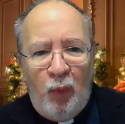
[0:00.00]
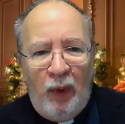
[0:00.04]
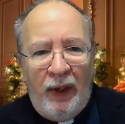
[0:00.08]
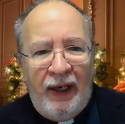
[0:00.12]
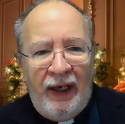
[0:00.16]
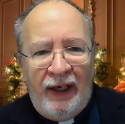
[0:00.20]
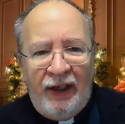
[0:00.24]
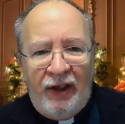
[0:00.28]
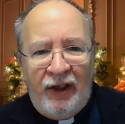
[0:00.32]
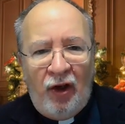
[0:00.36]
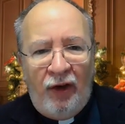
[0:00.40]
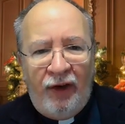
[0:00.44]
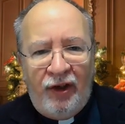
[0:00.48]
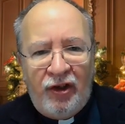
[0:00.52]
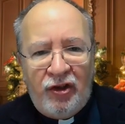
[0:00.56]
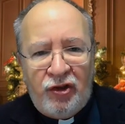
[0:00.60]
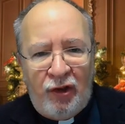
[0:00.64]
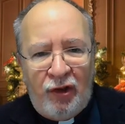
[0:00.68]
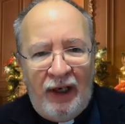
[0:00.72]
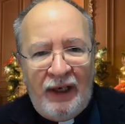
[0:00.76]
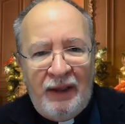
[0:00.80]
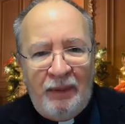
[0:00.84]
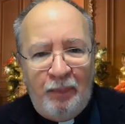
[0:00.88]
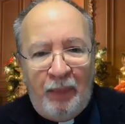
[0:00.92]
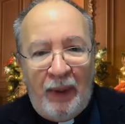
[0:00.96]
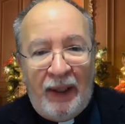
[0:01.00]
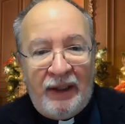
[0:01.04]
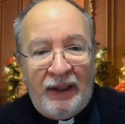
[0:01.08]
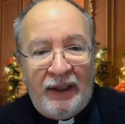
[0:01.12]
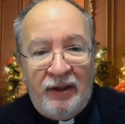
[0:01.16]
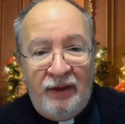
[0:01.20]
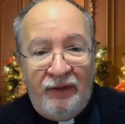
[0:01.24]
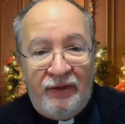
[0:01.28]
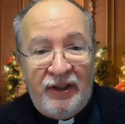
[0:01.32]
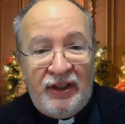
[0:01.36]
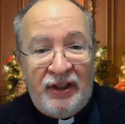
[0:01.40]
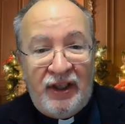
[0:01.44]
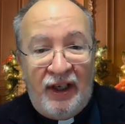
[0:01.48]
when they got the train back
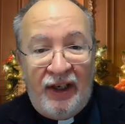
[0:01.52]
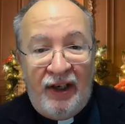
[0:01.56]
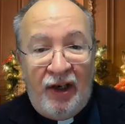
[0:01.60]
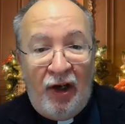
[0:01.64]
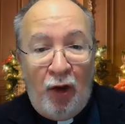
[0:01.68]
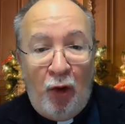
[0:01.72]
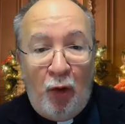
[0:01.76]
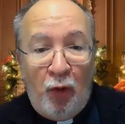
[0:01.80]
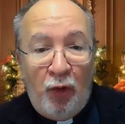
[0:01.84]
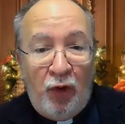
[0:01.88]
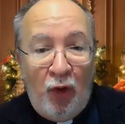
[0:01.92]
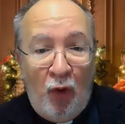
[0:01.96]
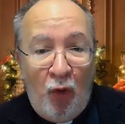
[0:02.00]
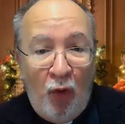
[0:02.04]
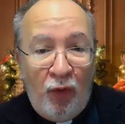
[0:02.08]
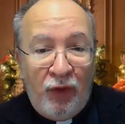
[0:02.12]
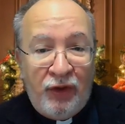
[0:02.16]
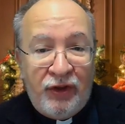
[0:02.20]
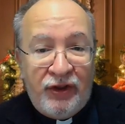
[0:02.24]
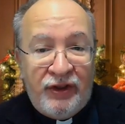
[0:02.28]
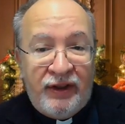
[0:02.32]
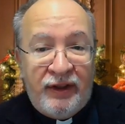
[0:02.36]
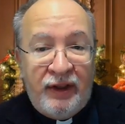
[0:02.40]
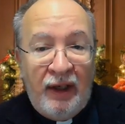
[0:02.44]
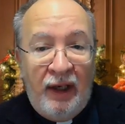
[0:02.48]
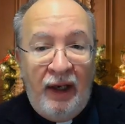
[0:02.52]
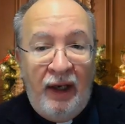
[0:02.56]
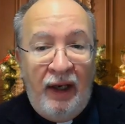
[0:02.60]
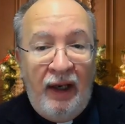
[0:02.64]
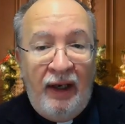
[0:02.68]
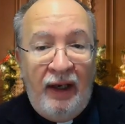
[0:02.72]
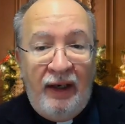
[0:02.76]
to visit their old haunts,